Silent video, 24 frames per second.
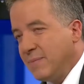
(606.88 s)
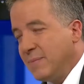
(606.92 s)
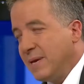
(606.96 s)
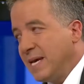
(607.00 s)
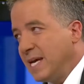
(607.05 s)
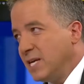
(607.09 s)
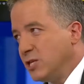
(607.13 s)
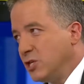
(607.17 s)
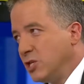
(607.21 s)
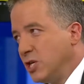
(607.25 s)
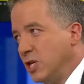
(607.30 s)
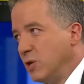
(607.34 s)

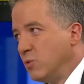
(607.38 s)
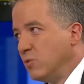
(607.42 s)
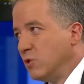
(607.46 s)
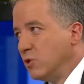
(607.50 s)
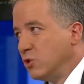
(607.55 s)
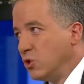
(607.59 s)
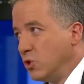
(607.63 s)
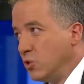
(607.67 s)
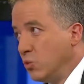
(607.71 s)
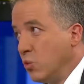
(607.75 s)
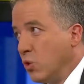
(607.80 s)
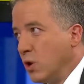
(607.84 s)
PSG will
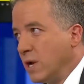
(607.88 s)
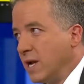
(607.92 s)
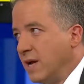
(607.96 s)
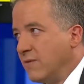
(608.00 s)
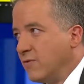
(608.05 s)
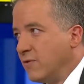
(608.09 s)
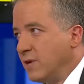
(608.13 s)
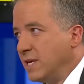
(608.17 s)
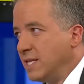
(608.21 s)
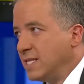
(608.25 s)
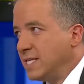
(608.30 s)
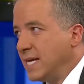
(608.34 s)
do
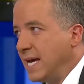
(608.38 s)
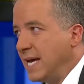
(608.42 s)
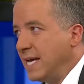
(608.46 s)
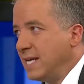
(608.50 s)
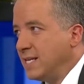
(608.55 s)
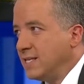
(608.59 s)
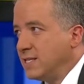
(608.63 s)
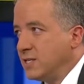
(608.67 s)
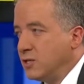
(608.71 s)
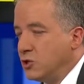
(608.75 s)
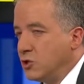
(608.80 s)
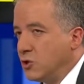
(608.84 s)
whatever it
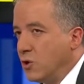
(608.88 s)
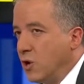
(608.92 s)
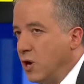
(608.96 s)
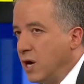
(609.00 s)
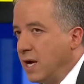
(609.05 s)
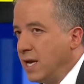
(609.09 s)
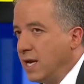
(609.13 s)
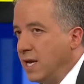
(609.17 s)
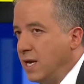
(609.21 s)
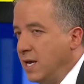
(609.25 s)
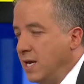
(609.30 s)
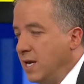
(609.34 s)
takes to
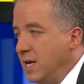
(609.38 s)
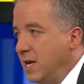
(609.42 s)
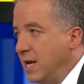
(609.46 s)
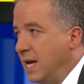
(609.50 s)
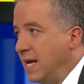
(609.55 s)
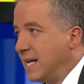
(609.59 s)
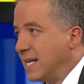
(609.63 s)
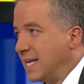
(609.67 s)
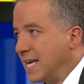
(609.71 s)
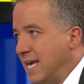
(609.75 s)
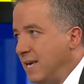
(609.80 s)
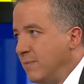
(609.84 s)
try
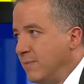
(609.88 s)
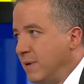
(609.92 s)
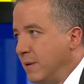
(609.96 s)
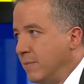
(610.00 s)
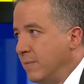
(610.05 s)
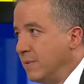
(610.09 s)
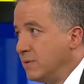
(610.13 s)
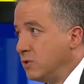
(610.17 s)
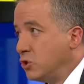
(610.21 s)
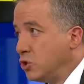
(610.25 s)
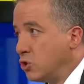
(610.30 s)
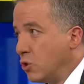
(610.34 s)
and keep
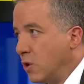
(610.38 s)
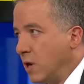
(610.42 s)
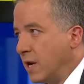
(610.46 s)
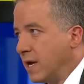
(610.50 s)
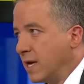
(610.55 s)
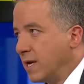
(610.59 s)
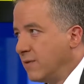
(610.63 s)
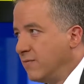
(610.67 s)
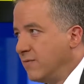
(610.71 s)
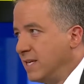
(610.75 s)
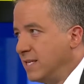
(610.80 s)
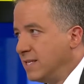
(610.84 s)
him and try
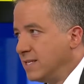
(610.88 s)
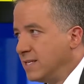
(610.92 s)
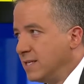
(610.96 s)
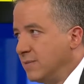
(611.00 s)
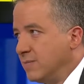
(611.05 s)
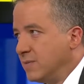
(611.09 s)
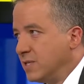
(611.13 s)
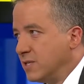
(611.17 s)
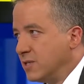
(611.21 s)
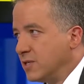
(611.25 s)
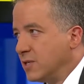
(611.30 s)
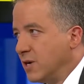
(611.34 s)
and convince
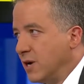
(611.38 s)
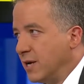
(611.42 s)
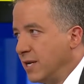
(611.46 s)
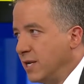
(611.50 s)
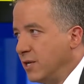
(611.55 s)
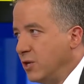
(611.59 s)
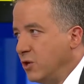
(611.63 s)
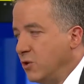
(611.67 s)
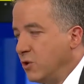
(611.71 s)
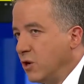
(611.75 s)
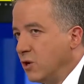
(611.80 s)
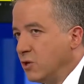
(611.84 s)
him to sign a
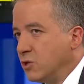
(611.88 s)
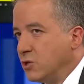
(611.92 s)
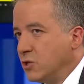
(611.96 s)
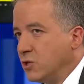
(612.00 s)
new contract.